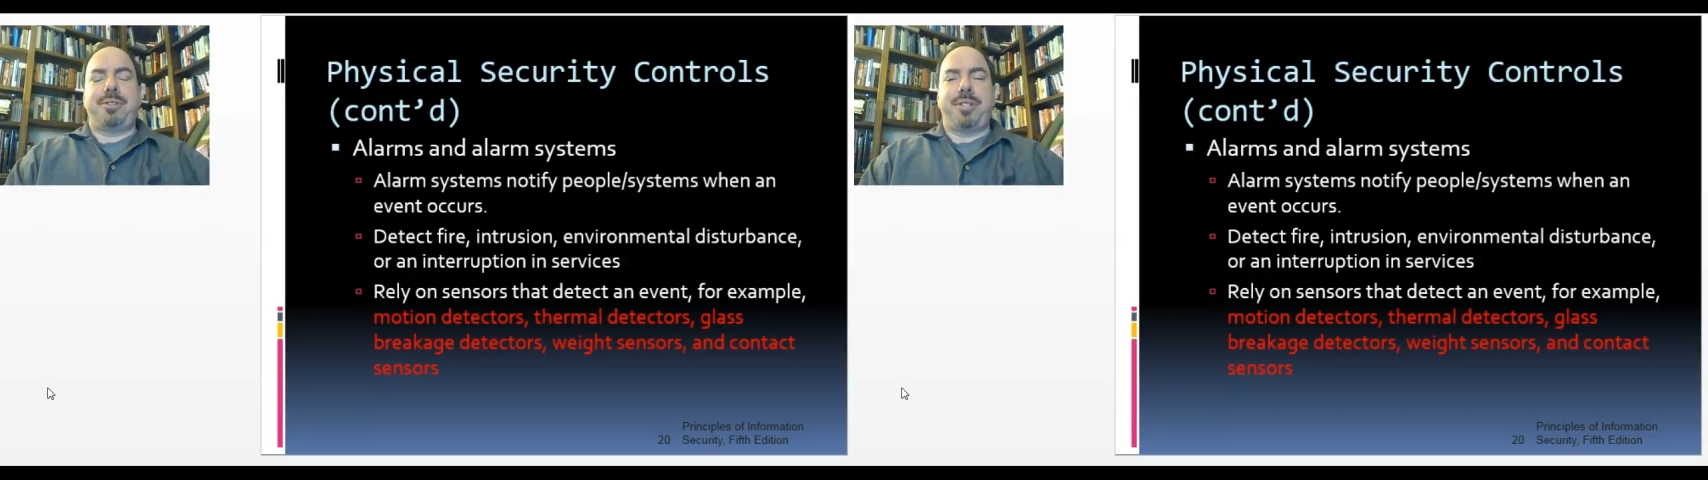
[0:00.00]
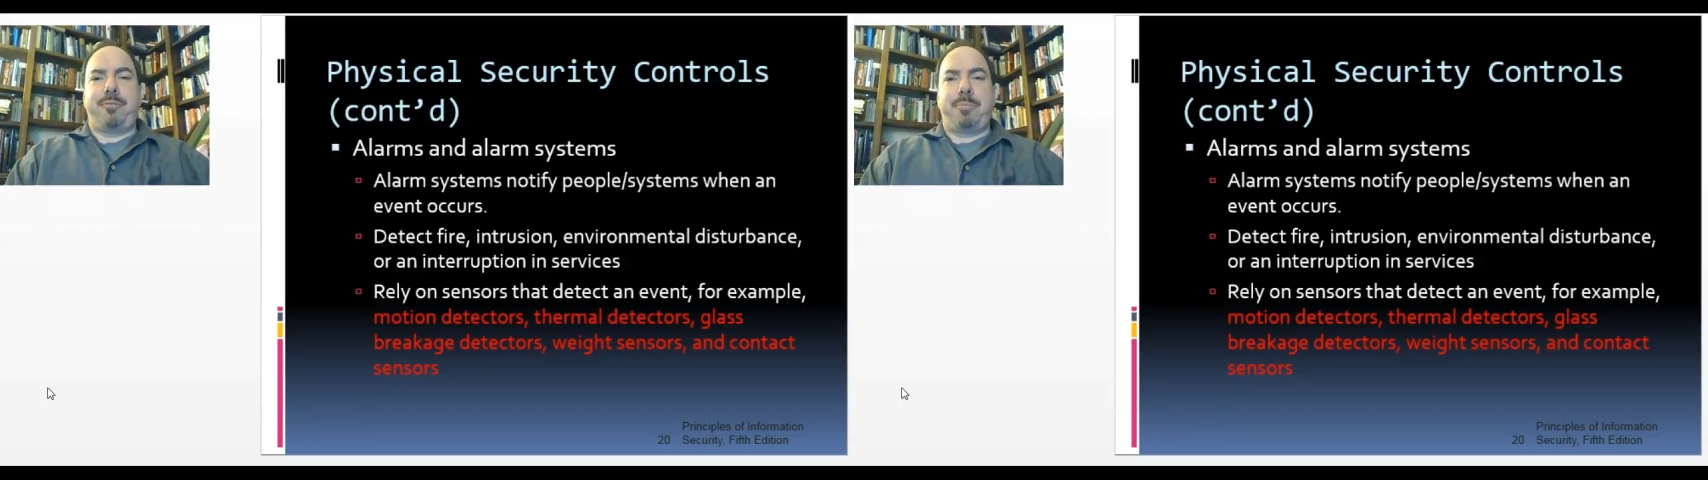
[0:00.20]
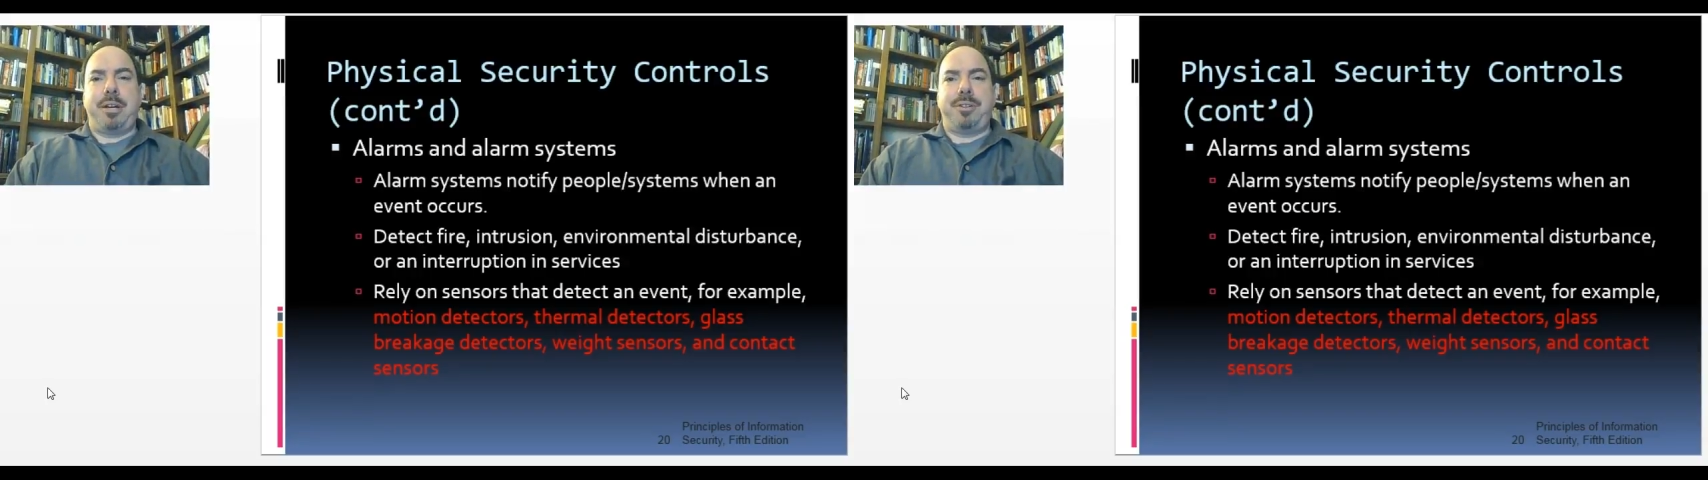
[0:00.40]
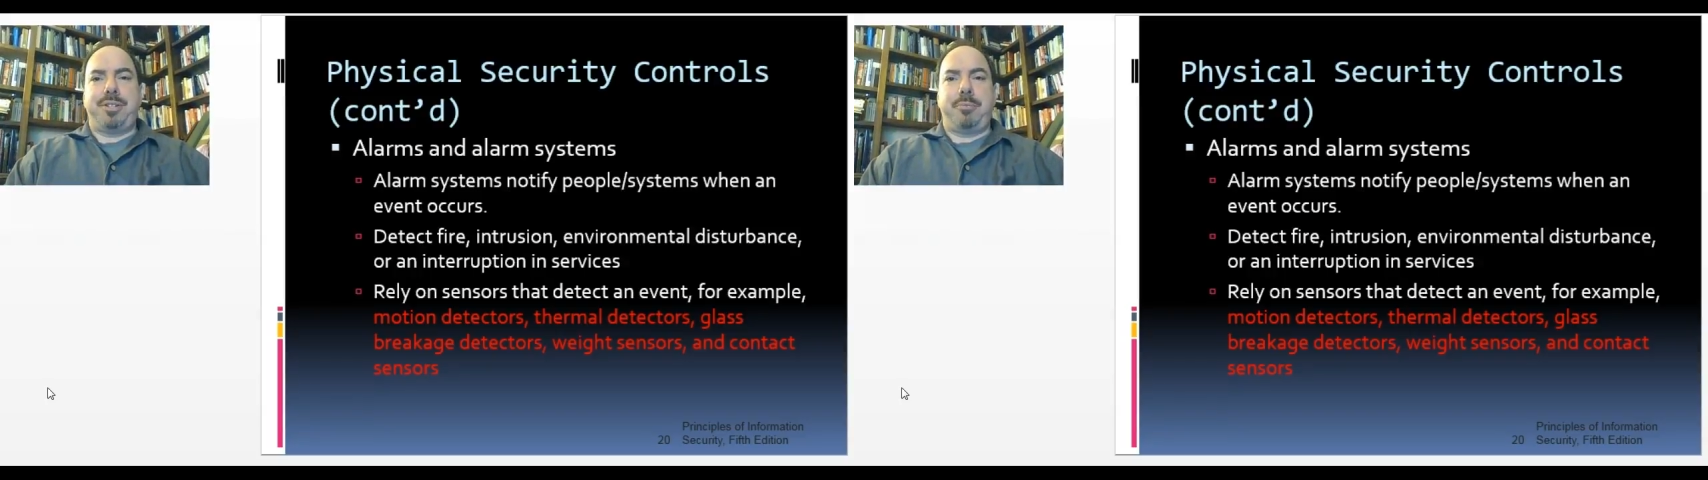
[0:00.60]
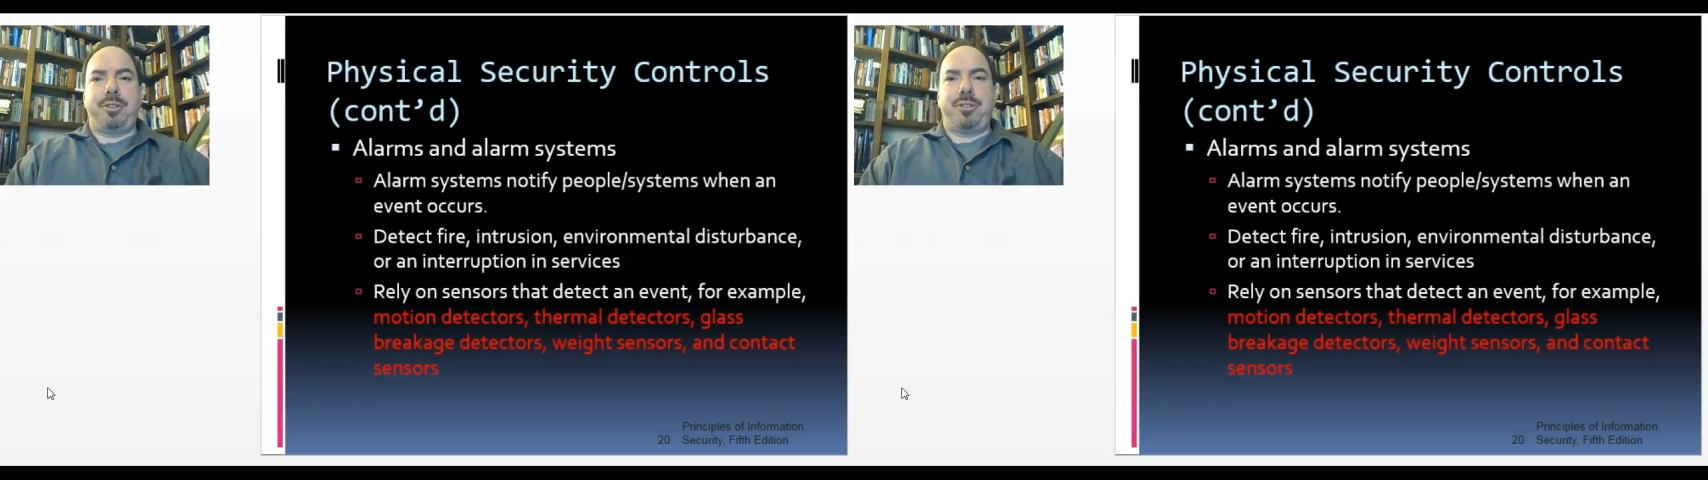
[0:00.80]
instead of paying
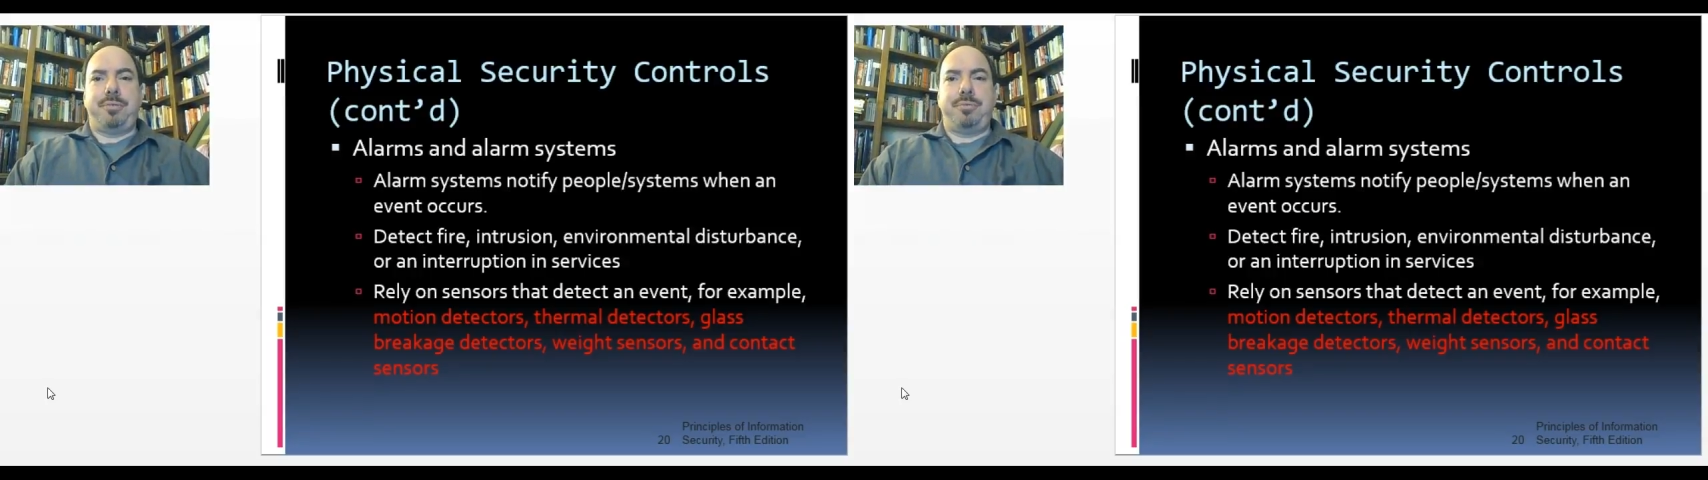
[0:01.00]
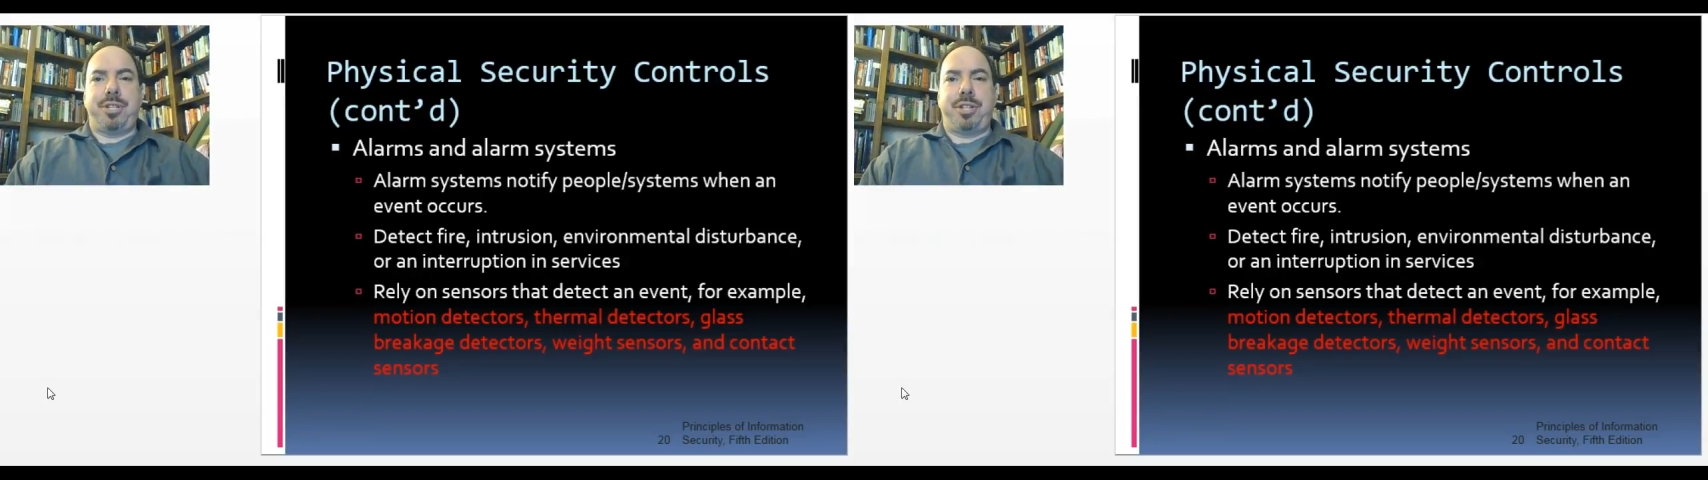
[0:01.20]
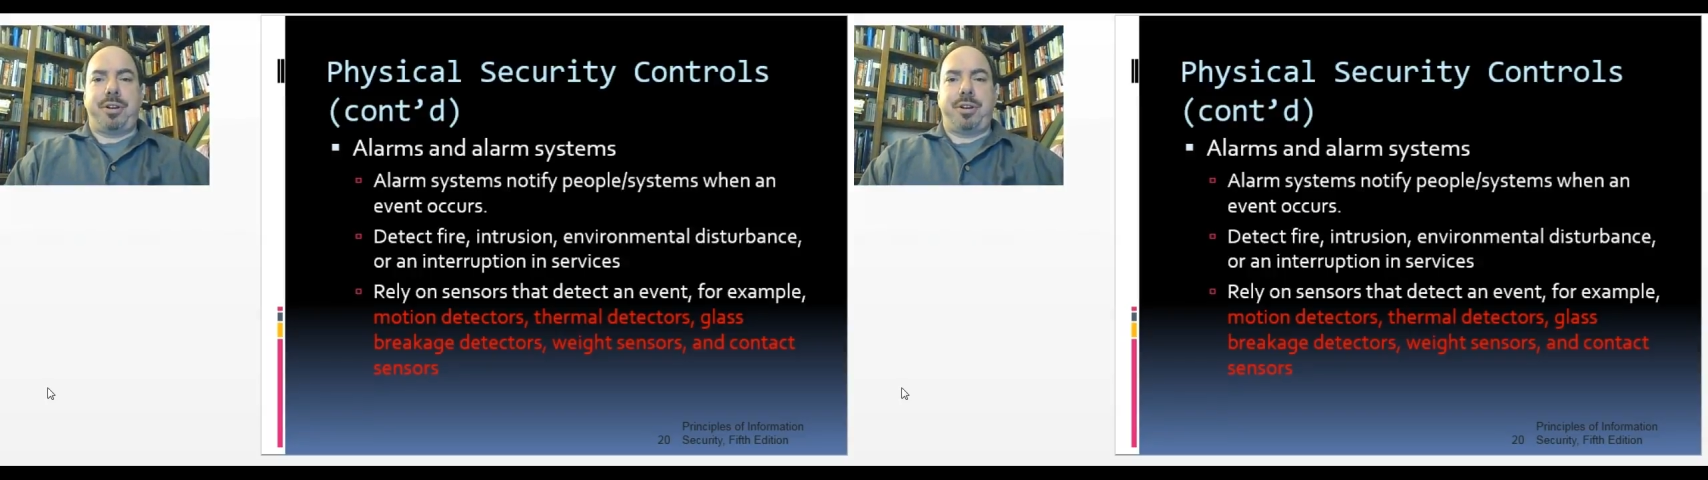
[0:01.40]
somebody to sit